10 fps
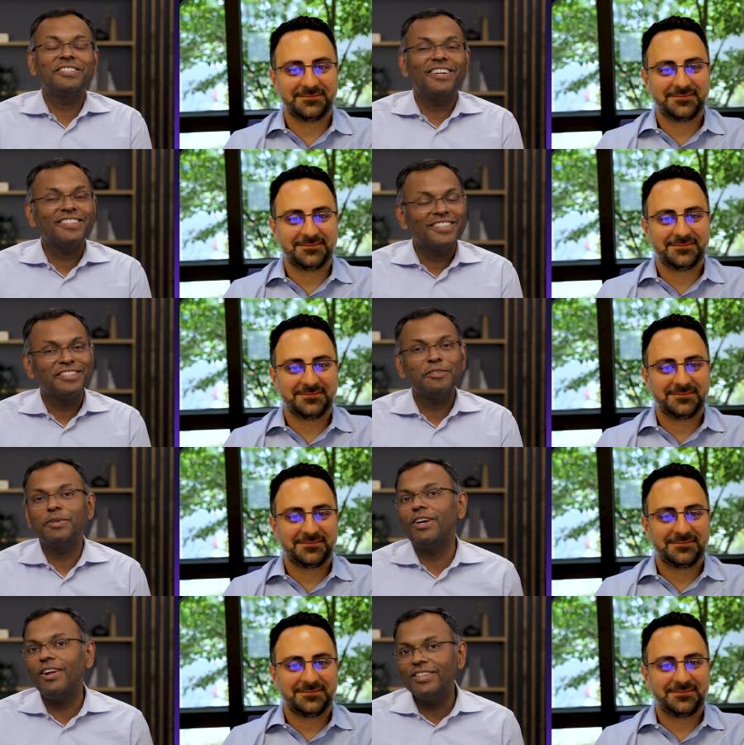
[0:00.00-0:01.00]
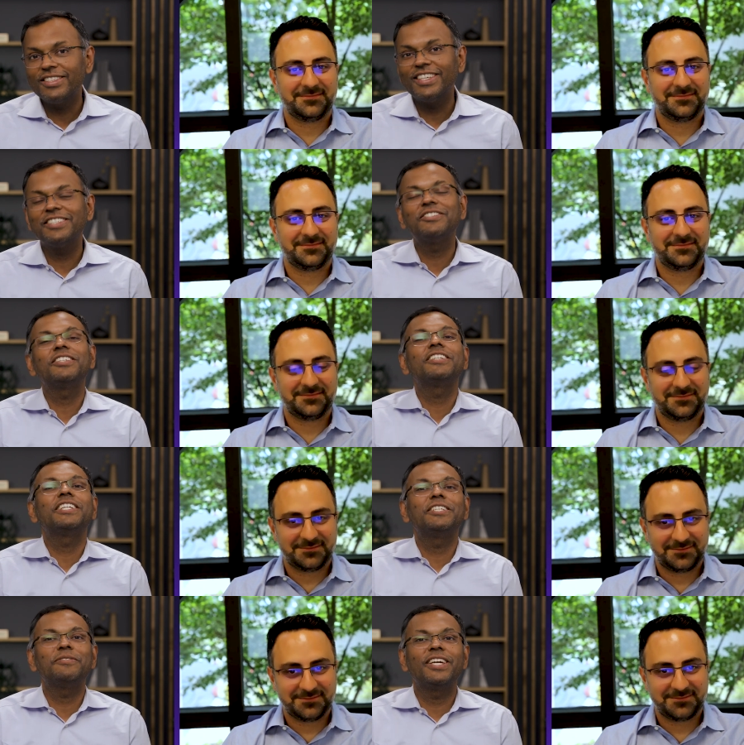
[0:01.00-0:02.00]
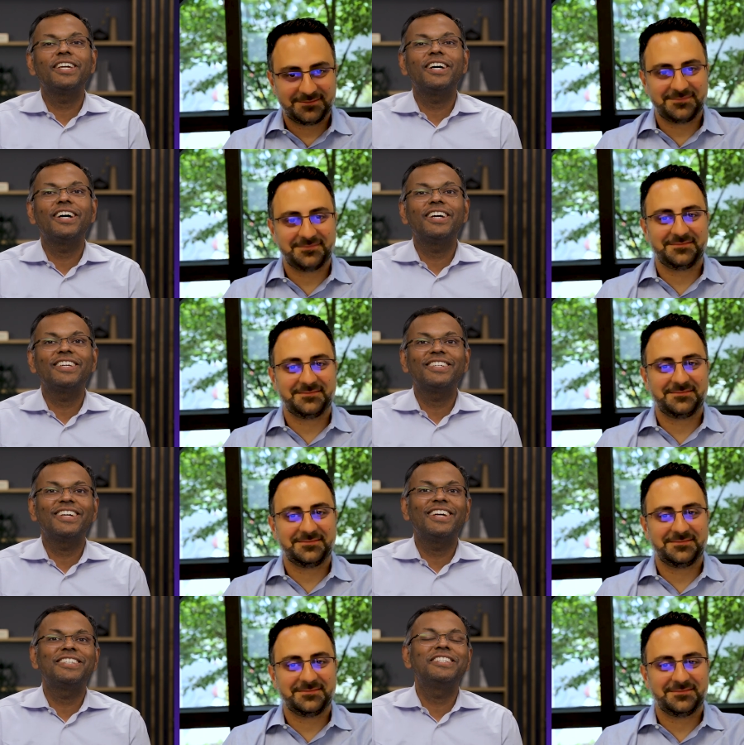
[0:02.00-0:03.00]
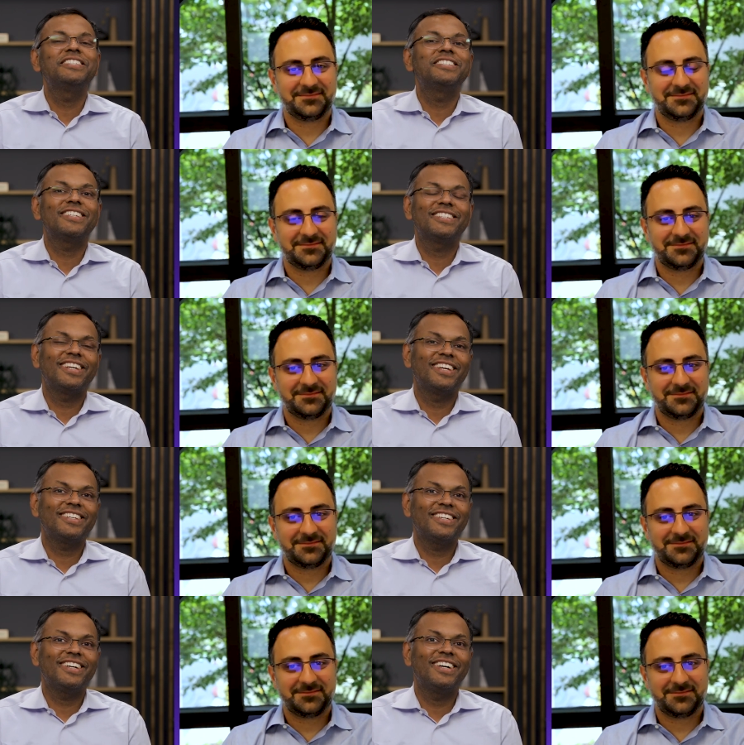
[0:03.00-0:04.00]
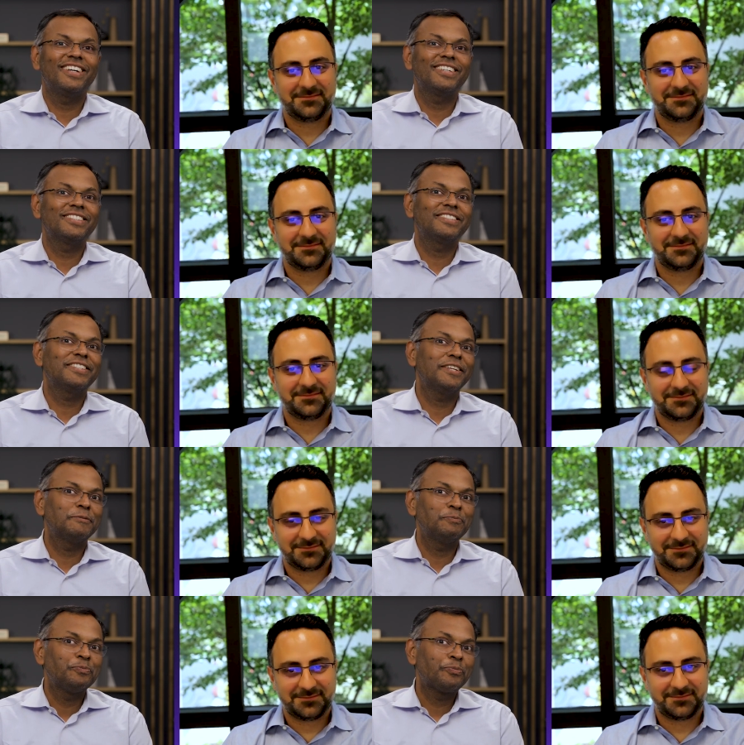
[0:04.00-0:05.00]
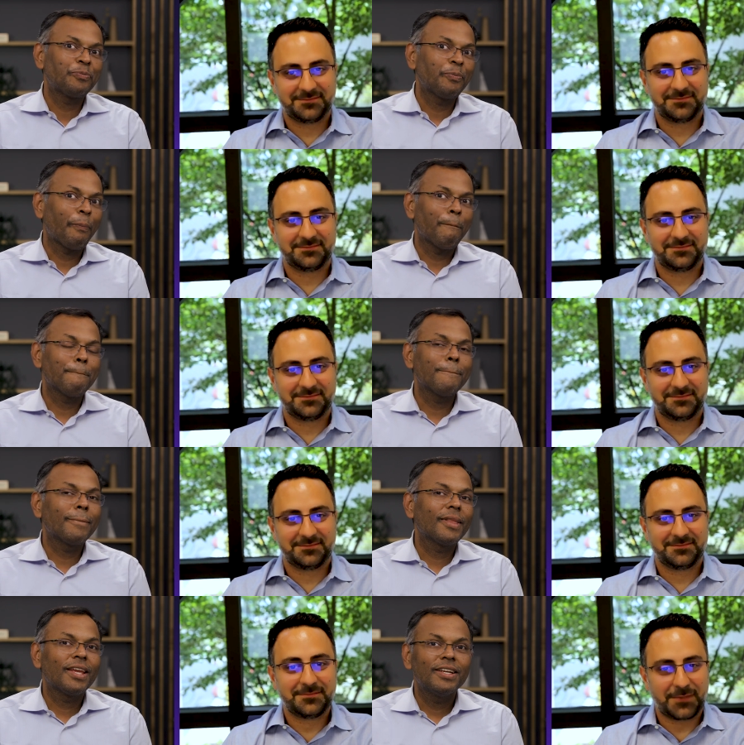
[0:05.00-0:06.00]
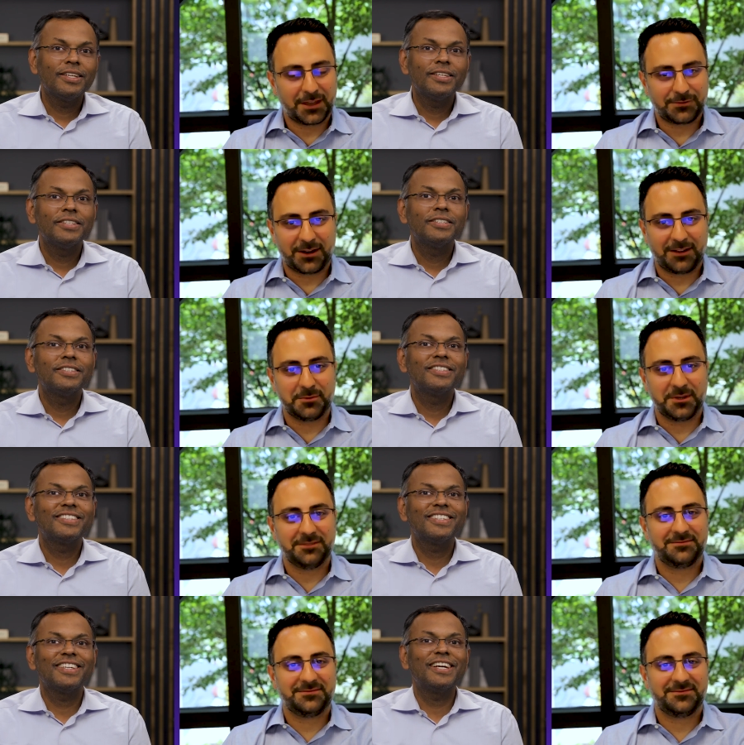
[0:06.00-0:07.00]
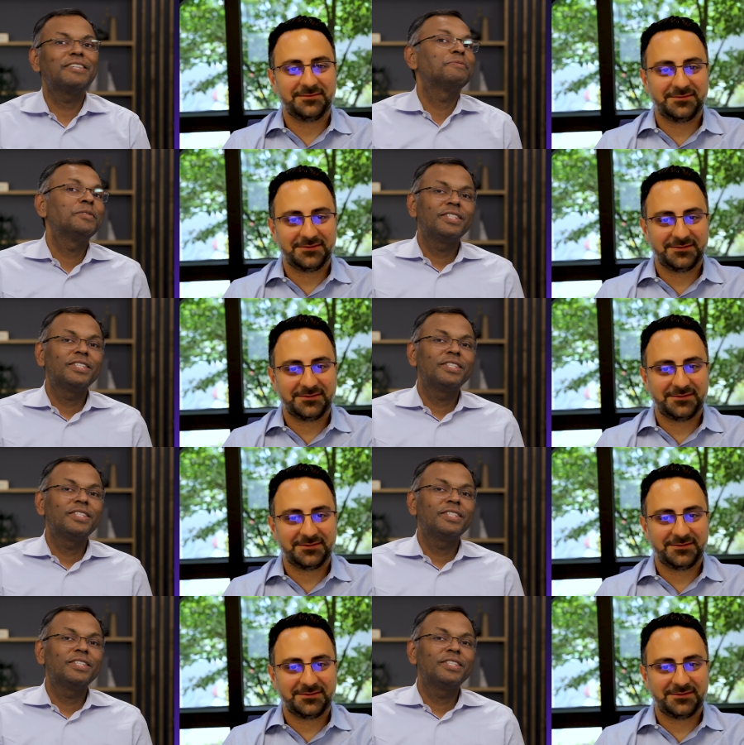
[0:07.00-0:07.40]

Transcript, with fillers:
Speaker 1: to talk to us about all things generative AI and Ninja Tech. Uh, so, thanks for having me. Yeah.